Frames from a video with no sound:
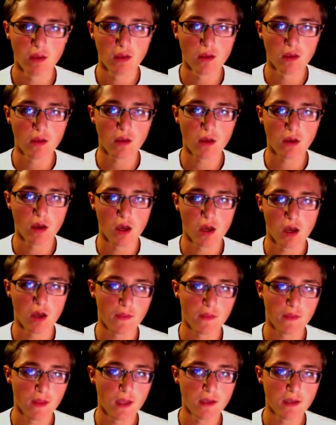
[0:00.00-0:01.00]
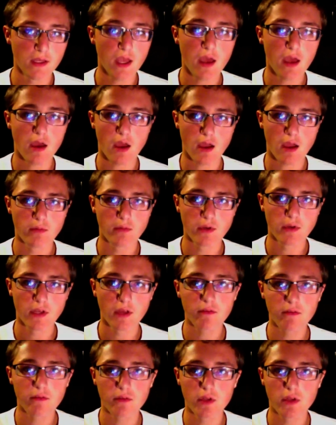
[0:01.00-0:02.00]
then yeah, I would definitely
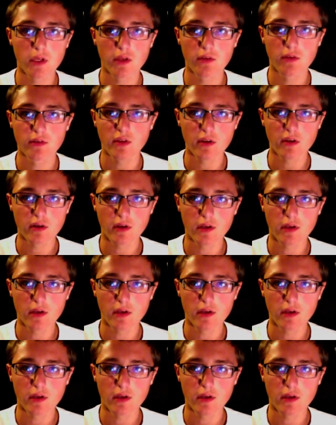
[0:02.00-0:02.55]
consider it.